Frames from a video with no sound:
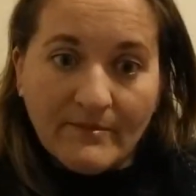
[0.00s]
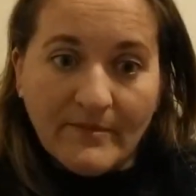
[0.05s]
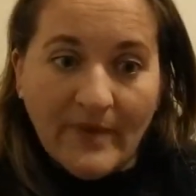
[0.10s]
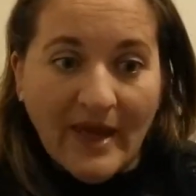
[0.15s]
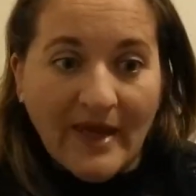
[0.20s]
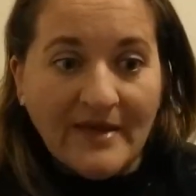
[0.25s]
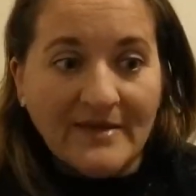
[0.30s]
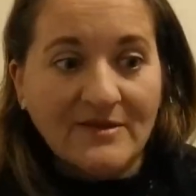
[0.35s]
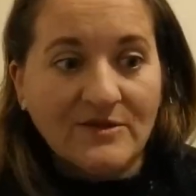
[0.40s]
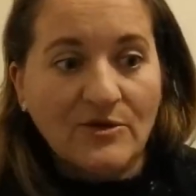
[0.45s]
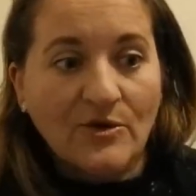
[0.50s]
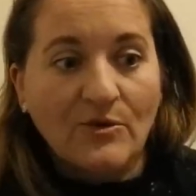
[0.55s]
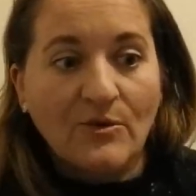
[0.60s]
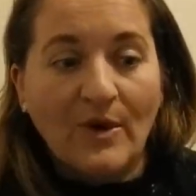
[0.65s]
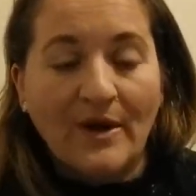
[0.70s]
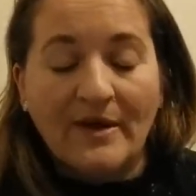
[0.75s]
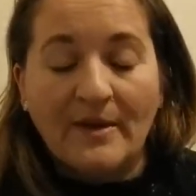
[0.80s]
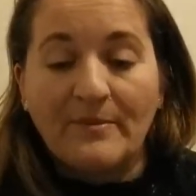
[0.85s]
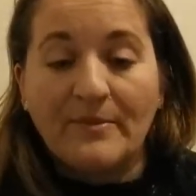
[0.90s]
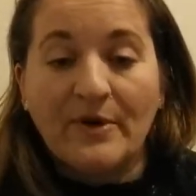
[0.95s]
based on
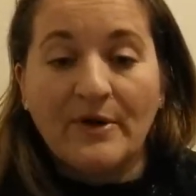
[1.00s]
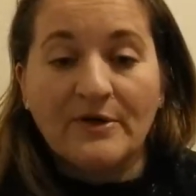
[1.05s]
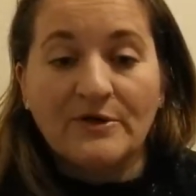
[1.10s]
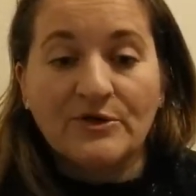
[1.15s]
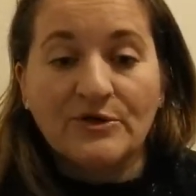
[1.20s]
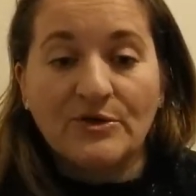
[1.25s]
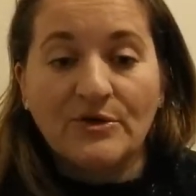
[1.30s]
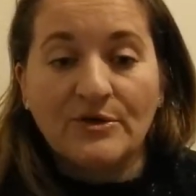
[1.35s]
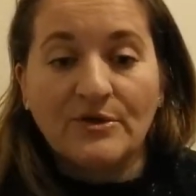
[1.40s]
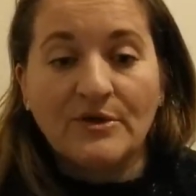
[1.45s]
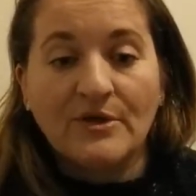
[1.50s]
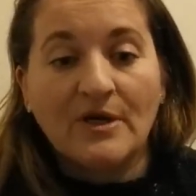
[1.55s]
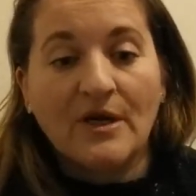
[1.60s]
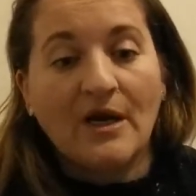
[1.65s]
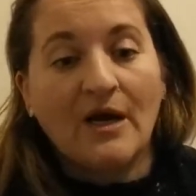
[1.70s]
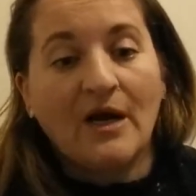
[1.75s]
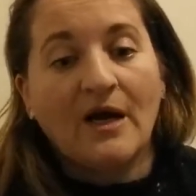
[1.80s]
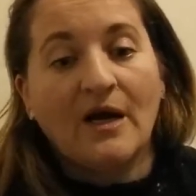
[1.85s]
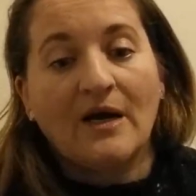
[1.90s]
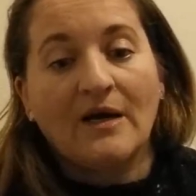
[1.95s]
what a person
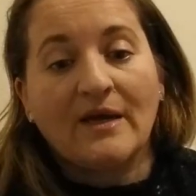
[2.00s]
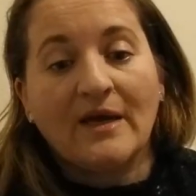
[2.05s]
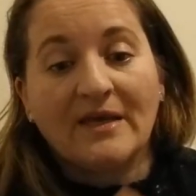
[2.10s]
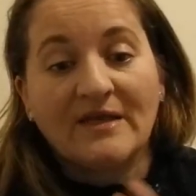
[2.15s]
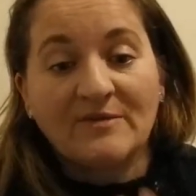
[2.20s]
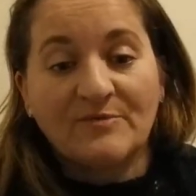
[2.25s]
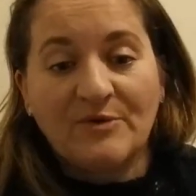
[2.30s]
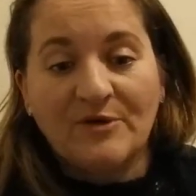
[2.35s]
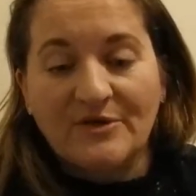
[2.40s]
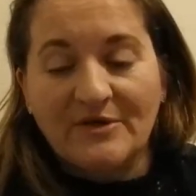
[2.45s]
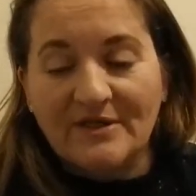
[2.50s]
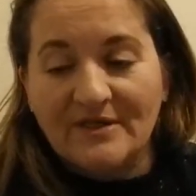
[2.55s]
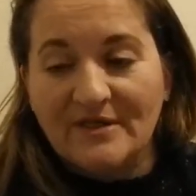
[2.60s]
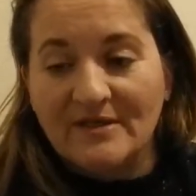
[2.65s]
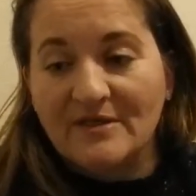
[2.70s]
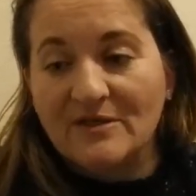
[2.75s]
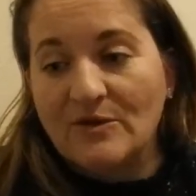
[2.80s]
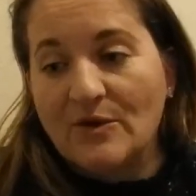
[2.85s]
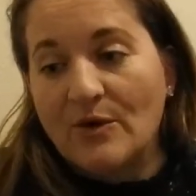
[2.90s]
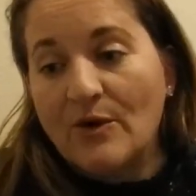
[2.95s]

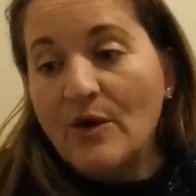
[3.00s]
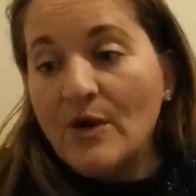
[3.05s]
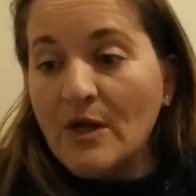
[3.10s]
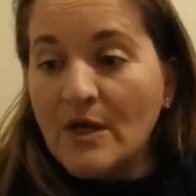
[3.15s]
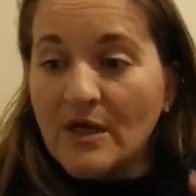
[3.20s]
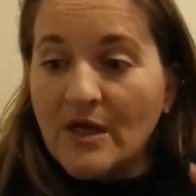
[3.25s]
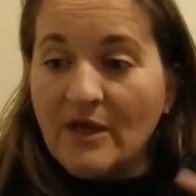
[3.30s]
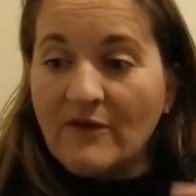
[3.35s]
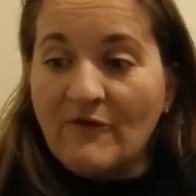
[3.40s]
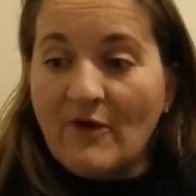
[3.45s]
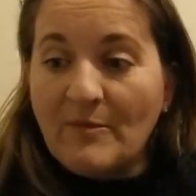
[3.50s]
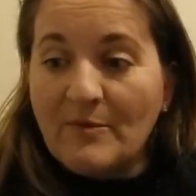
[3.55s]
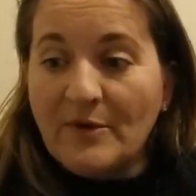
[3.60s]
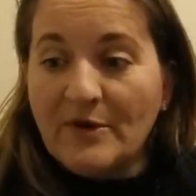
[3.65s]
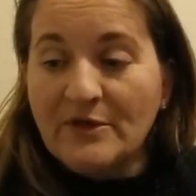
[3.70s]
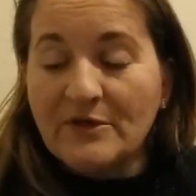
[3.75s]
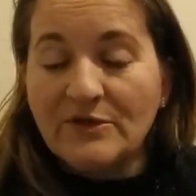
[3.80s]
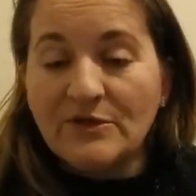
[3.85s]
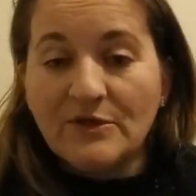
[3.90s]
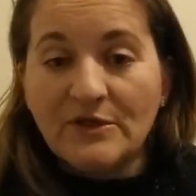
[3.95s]
experiences. So if a
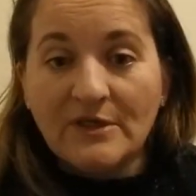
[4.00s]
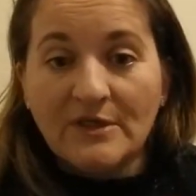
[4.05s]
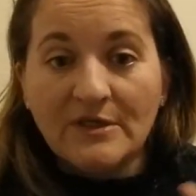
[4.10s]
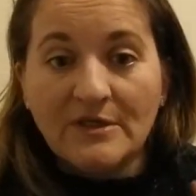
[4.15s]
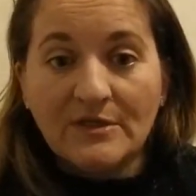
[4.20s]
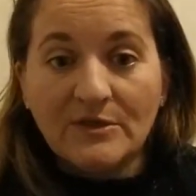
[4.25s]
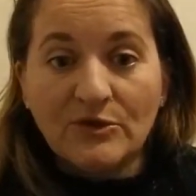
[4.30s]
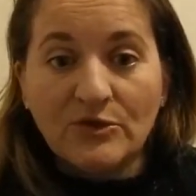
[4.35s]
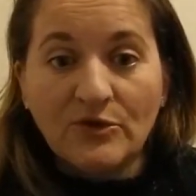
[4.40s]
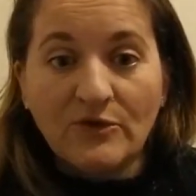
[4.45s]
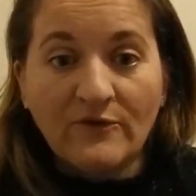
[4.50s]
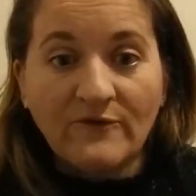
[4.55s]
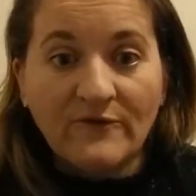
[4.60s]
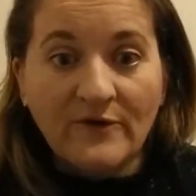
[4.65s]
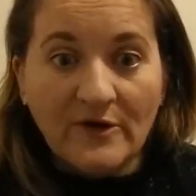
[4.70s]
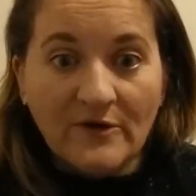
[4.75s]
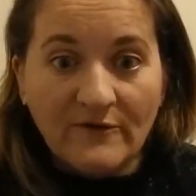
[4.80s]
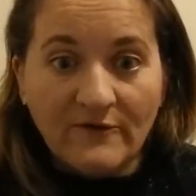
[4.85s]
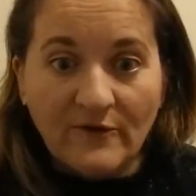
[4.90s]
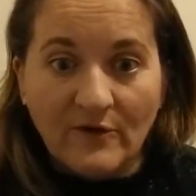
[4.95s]
person is too
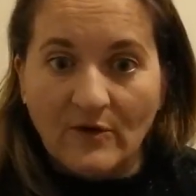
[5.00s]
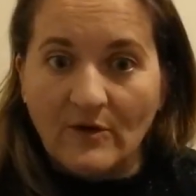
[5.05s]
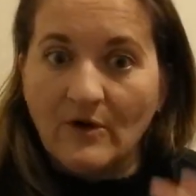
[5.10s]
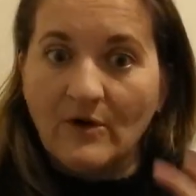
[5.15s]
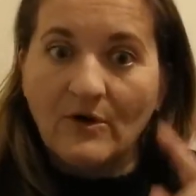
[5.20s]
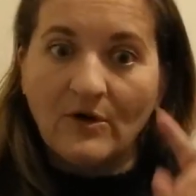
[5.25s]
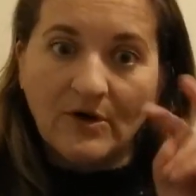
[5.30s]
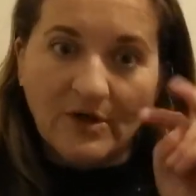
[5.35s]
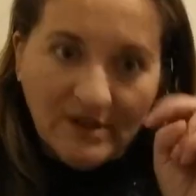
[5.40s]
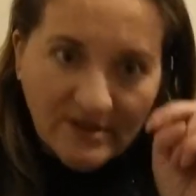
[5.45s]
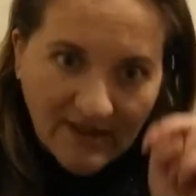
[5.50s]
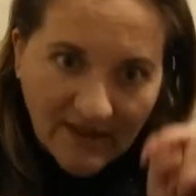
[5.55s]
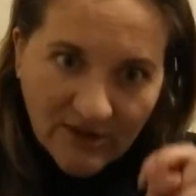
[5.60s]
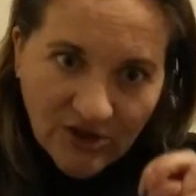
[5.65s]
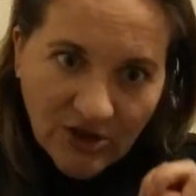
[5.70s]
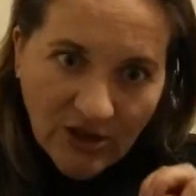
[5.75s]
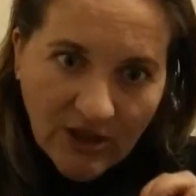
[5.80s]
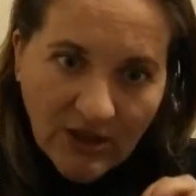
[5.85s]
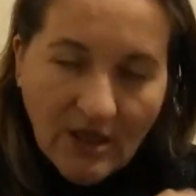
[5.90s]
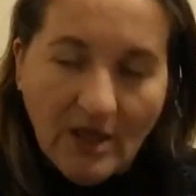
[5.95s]
fearful, oh, he's a
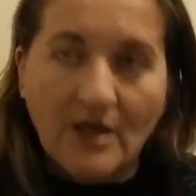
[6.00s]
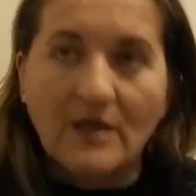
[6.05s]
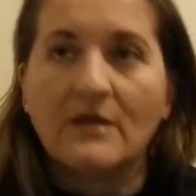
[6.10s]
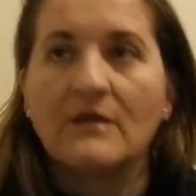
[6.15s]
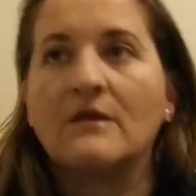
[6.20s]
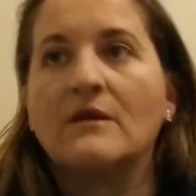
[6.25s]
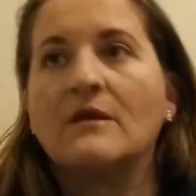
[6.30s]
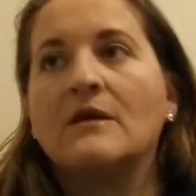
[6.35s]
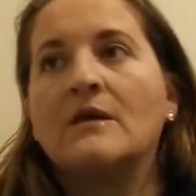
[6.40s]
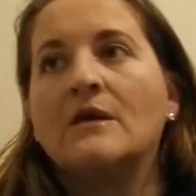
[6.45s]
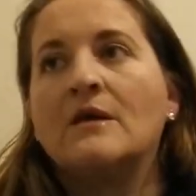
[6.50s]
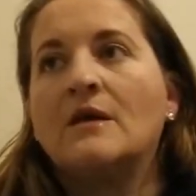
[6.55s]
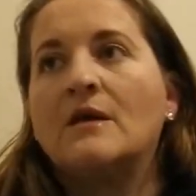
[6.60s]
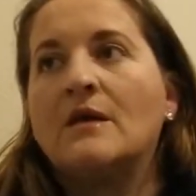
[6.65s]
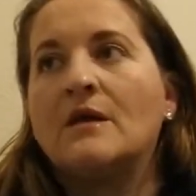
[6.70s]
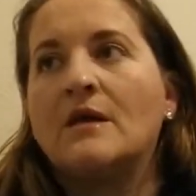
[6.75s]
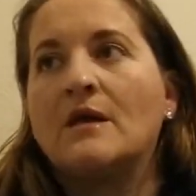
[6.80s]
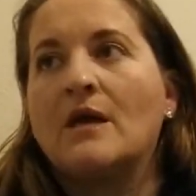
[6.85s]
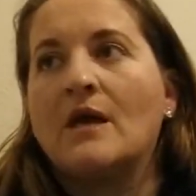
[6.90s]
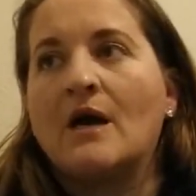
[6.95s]
chicken,
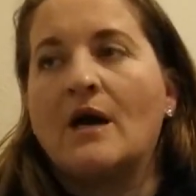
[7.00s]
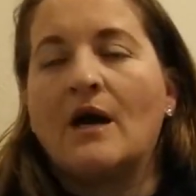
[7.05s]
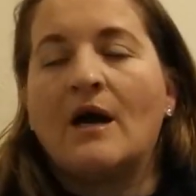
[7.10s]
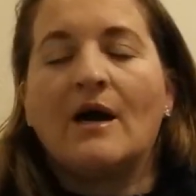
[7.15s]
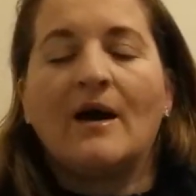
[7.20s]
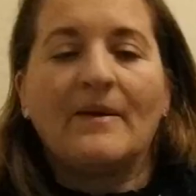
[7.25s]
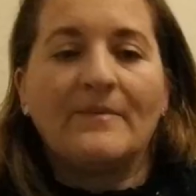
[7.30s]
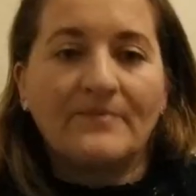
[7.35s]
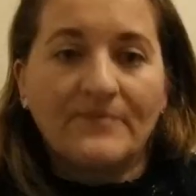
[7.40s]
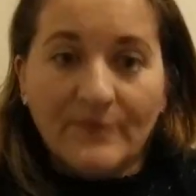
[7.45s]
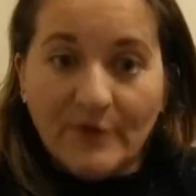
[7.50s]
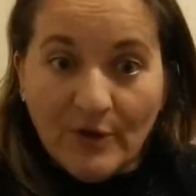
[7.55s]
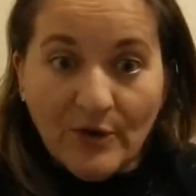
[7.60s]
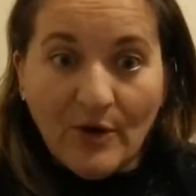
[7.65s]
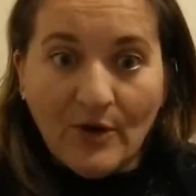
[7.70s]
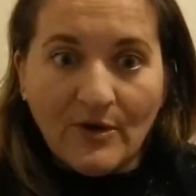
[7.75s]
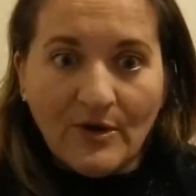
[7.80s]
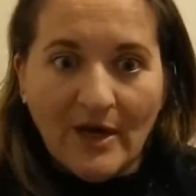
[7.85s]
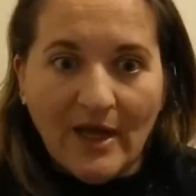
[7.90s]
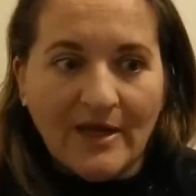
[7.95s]

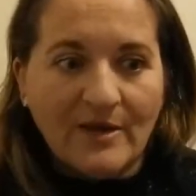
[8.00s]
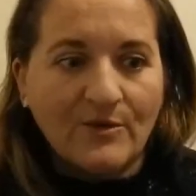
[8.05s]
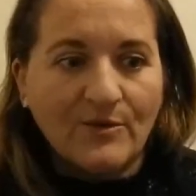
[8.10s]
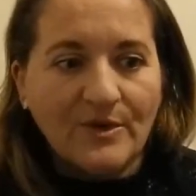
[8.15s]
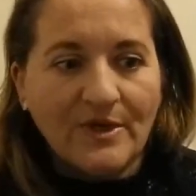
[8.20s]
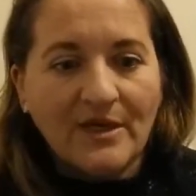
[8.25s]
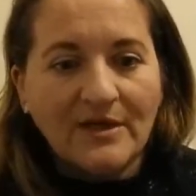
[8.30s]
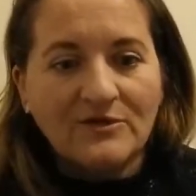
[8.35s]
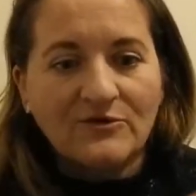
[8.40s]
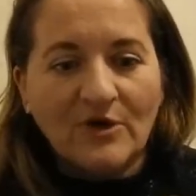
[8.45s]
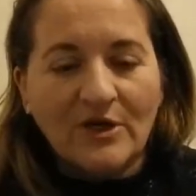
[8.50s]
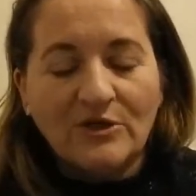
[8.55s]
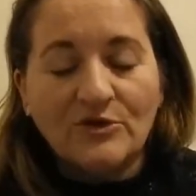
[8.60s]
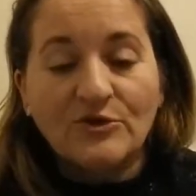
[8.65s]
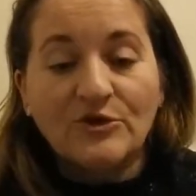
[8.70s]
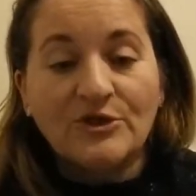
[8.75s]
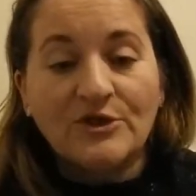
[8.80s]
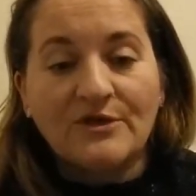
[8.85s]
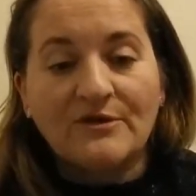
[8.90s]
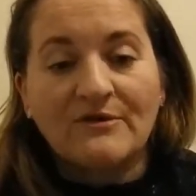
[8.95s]
like we try
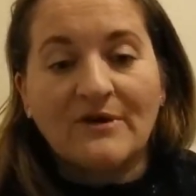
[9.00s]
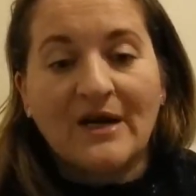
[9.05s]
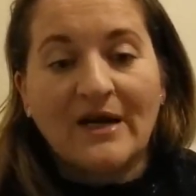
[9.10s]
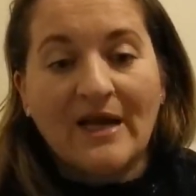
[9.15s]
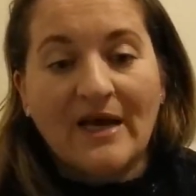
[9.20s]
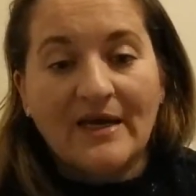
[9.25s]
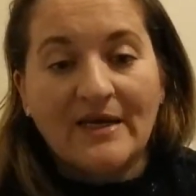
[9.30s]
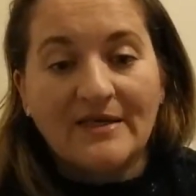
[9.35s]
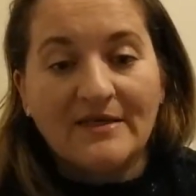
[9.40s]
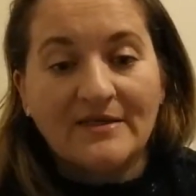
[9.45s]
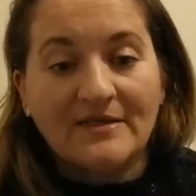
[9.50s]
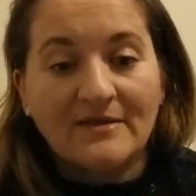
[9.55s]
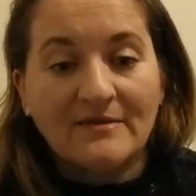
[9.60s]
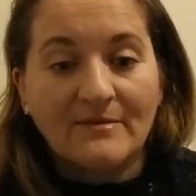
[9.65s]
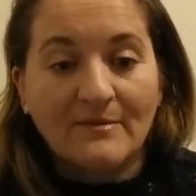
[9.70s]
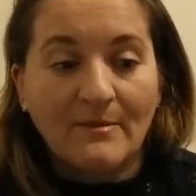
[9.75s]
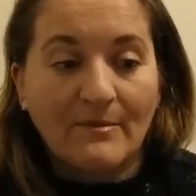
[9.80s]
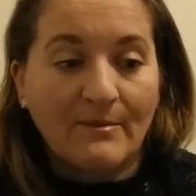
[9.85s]
to generalize.